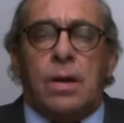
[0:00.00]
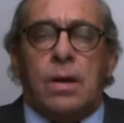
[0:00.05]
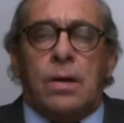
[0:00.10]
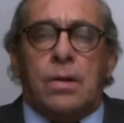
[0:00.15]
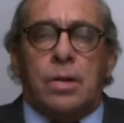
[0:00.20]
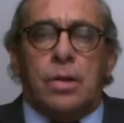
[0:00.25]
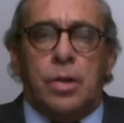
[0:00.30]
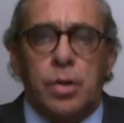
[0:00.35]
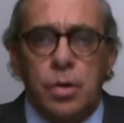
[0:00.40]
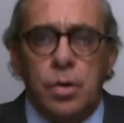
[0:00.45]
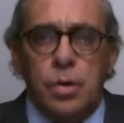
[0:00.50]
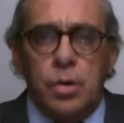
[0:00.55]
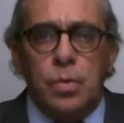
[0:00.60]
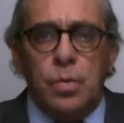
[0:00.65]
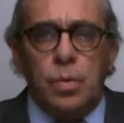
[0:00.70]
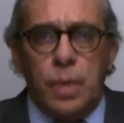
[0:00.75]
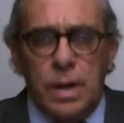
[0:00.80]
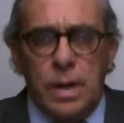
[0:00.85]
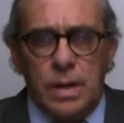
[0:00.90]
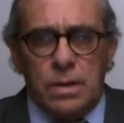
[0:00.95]
you
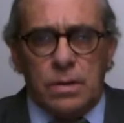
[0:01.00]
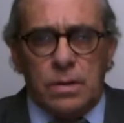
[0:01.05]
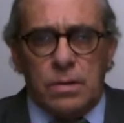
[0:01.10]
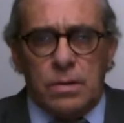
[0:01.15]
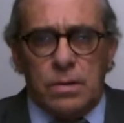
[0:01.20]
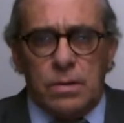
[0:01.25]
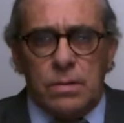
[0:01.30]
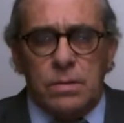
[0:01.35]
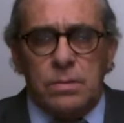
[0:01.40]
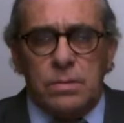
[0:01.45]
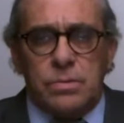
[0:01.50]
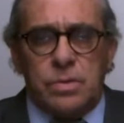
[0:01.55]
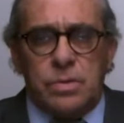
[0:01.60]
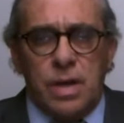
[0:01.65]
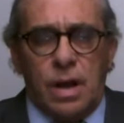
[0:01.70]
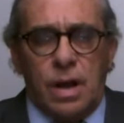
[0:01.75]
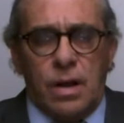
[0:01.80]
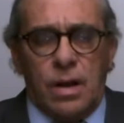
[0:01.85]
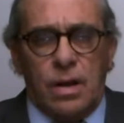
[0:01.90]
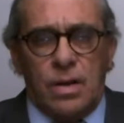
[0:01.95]
will
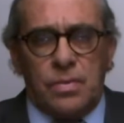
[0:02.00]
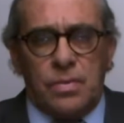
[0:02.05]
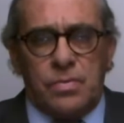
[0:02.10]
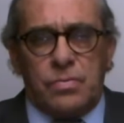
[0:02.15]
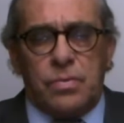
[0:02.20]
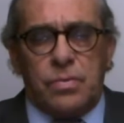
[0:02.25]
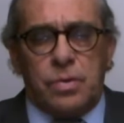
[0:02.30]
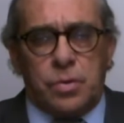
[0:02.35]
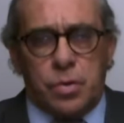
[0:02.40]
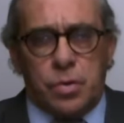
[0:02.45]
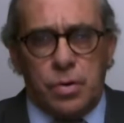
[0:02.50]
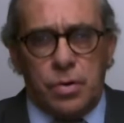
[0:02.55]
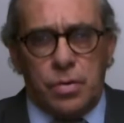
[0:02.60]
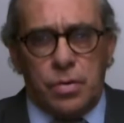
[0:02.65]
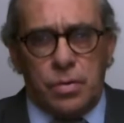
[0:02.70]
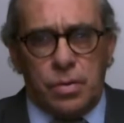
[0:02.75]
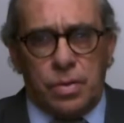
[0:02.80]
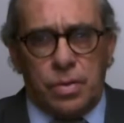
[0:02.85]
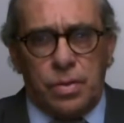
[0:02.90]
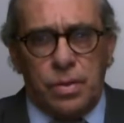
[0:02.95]
tell us the
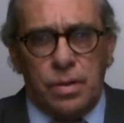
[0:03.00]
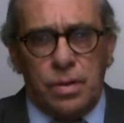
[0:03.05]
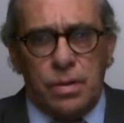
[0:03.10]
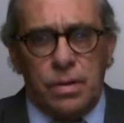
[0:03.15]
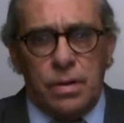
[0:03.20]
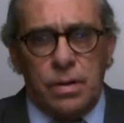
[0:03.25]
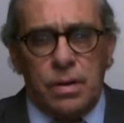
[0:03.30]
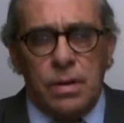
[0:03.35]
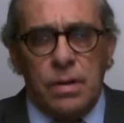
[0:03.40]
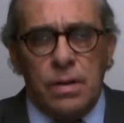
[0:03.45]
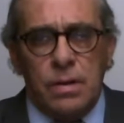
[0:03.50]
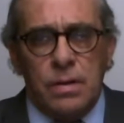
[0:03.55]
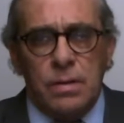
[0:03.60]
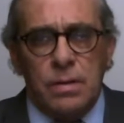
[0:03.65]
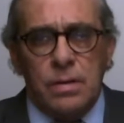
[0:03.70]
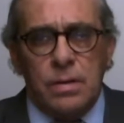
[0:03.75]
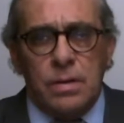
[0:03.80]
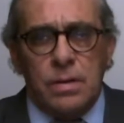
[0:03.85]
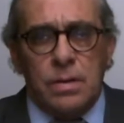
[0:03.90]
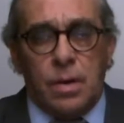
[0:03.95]
truth
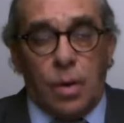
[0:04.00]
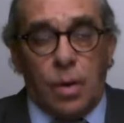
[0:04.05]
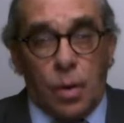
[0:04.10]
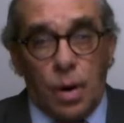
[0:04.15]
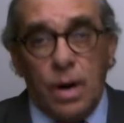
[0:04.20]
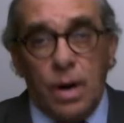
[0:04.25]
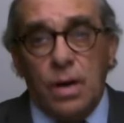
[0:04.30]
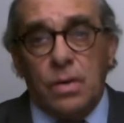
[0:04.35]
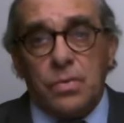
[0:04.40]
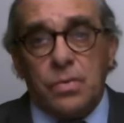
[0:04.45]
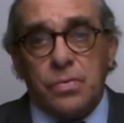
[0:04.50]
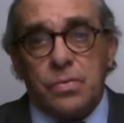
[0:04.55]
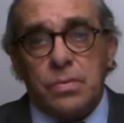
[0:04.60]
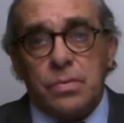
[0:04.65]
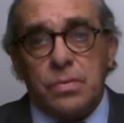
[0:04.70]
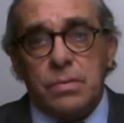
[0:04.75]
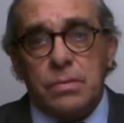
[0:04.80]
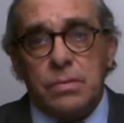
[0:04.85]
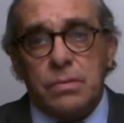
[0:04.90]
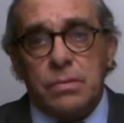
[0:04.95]
or else.
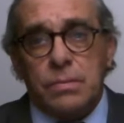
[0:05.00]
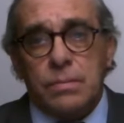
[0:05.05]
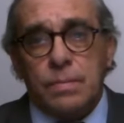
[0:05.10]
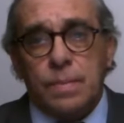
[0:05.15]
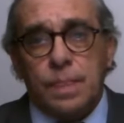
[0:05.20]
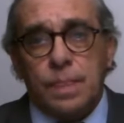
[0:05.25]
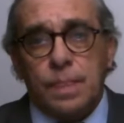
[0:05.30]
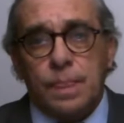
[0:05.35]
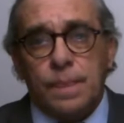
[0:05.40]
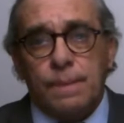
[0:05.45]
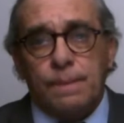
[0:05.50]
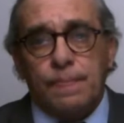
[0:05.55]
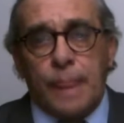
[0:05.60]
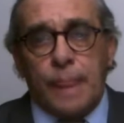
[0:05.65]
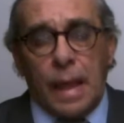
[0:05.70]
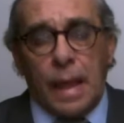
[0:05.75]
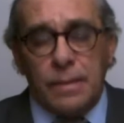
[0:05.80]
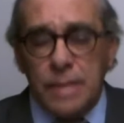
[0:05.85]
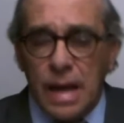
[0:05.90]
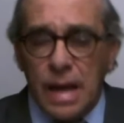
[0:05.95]

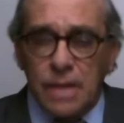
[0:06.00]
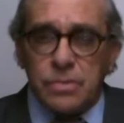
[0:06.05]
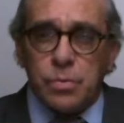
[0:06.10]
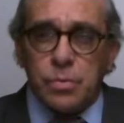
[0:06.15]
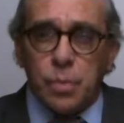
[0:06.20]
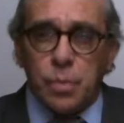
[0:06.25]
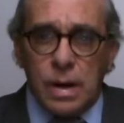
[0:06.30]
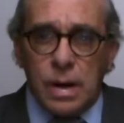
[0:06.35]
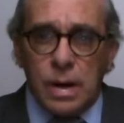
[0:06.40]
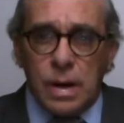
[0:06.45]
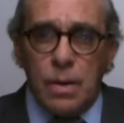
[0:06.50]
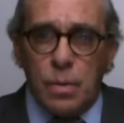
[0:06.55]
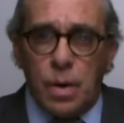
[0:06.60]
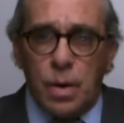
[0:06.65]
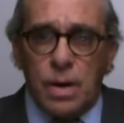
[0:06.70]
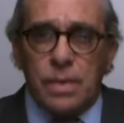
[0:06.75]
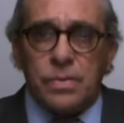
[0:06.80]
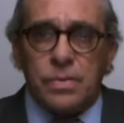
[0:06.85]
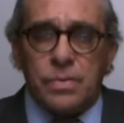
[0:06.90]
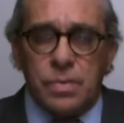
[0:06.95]
And that's what I want
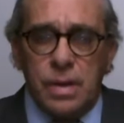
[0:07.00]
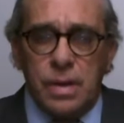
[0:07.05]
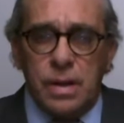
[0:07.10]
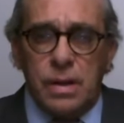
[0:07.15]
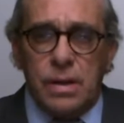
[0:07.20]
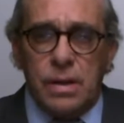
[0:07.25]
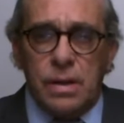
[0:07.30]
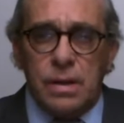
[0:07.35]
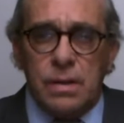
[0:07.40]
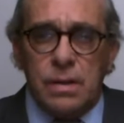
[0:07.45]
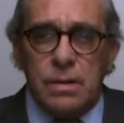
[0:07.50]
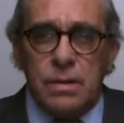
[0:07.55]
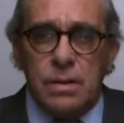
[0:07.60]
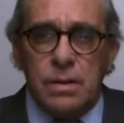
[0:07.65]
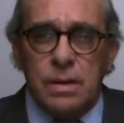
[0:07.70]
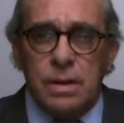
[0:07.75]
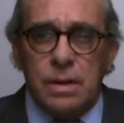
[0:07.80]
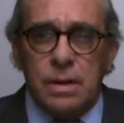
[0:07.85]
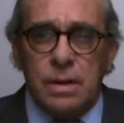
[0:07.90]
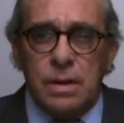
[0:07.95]
to see.
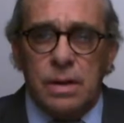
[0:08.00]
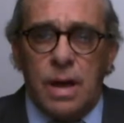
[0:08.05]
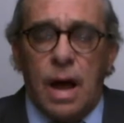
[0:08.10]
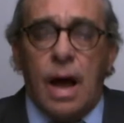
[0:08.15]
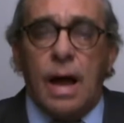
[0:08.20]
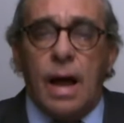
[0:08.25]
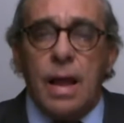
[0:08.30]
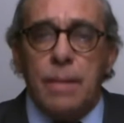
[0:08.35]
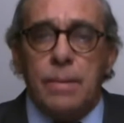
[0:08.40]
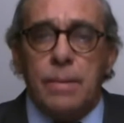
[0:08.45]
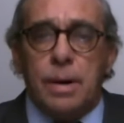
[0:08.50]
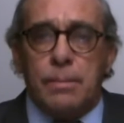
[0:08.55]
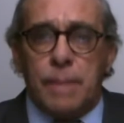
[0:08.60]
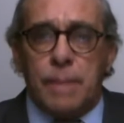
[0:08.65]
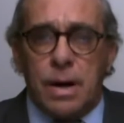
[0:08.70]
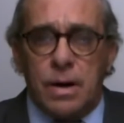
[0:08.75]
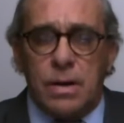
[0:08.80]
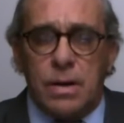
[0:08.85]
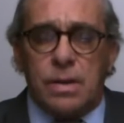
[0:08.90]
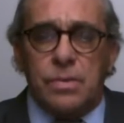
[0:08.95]
I am an
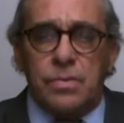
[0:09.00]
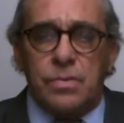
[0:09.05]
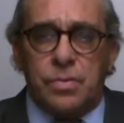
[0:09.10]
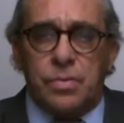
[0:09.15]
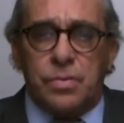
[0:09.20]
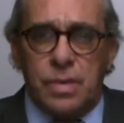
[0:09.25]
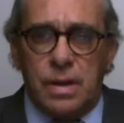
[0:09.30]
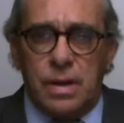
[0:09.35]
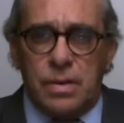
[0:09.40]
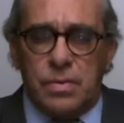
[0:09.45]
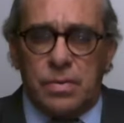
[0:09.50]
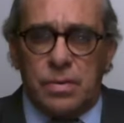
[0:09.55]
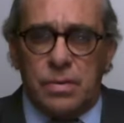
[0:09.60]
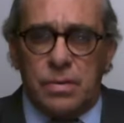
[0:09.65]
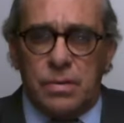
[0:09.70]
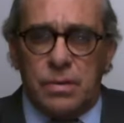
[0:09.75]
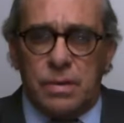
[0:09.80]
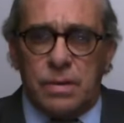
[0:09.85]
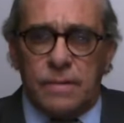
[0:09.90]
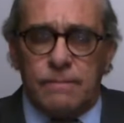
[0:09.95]
American citizen.
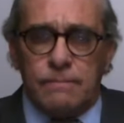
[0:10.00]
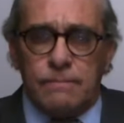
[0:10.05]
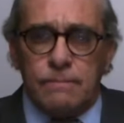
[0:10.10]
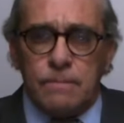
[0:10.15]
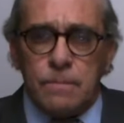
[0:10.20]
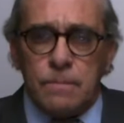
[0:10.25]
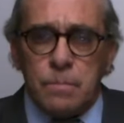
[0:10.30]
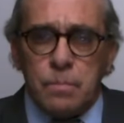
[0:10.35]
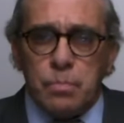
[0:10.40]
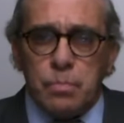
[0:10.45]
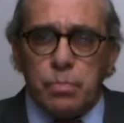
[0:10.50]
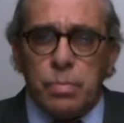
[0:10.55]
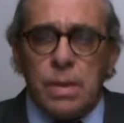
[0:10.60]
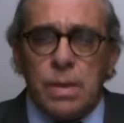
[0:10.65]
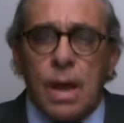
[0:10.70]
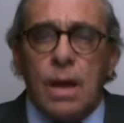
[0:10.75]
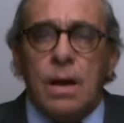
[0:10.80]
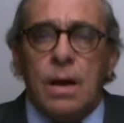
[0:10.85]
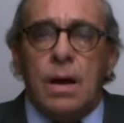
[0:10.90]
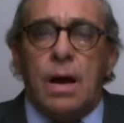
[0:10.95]

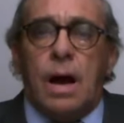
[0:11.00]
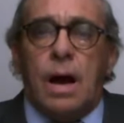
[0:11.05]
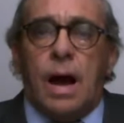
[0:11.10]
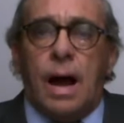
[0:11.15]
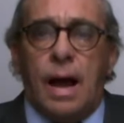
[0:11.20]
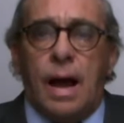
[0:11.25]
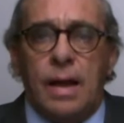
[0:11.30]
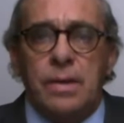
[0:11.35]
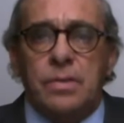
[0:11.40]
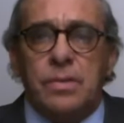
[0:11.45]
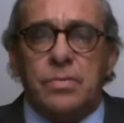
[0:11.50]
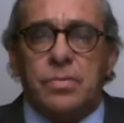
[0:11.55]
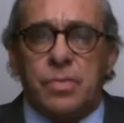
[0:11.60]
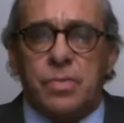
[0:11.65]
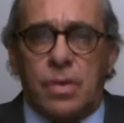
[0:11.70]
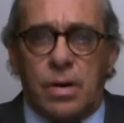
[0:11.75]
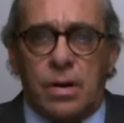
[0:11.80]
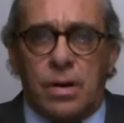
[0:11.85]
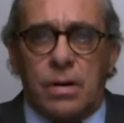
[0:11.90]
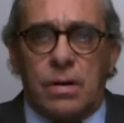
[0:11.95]
I
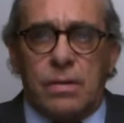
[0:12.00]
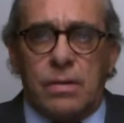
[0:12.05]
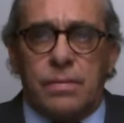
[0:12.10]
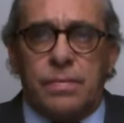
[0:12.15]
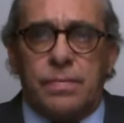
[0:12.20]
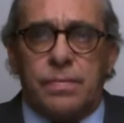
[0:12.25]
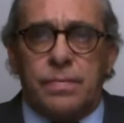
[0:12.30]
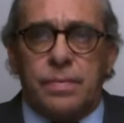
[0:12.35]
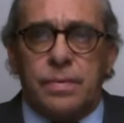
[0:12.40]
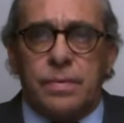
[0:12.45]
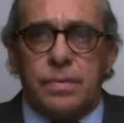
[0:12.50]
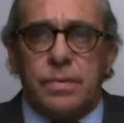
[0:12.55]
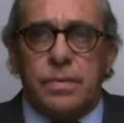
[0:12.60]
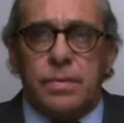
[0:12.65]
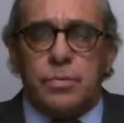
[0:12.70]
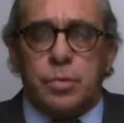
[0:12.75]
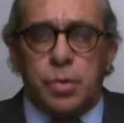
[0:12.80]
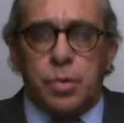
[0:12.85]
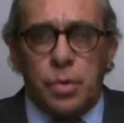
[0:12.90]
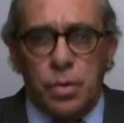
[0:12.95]
deserve
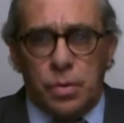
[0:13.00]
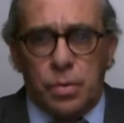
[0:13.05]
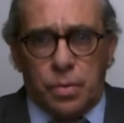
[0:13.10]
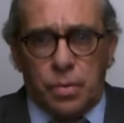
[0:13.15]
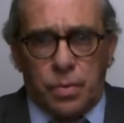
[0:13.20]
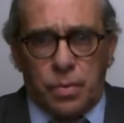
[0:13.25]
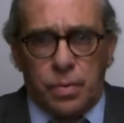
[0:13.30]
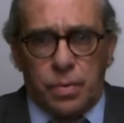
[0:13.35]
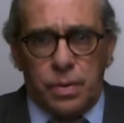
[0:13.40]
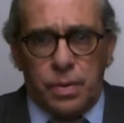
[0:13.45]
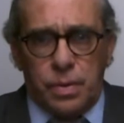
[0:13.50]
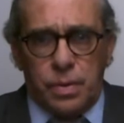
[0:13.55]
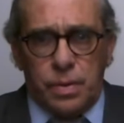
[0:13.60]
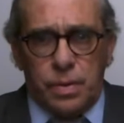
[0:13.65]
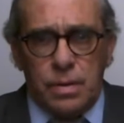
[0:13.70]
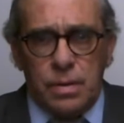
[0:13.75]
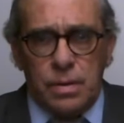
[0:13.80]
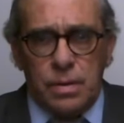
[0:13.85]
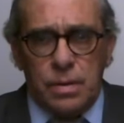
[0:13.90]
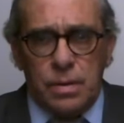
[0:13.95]
truth
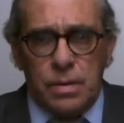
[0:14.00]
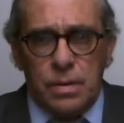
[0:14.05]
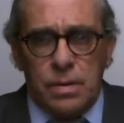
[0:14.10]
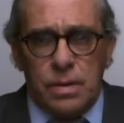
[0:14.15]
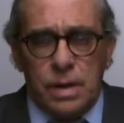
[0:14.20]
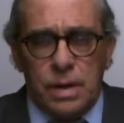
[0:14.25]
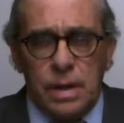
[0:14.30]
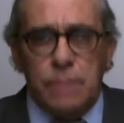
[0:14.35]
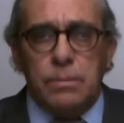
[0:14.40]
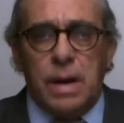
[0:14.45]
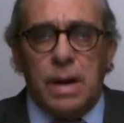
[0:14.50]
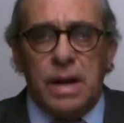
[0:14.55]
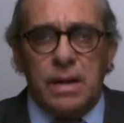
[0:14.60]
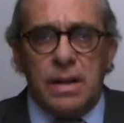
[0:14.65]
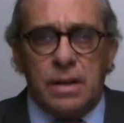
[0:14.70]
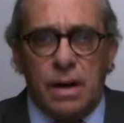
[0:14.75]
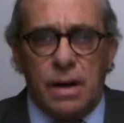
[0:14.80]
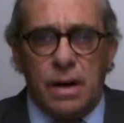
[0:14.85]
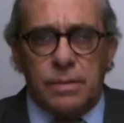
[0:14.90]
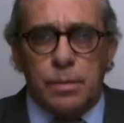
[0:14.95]
in my
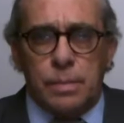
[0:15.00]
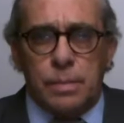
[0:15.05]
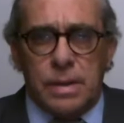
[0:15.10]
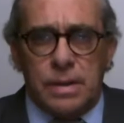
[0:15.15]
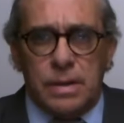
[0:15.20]
government.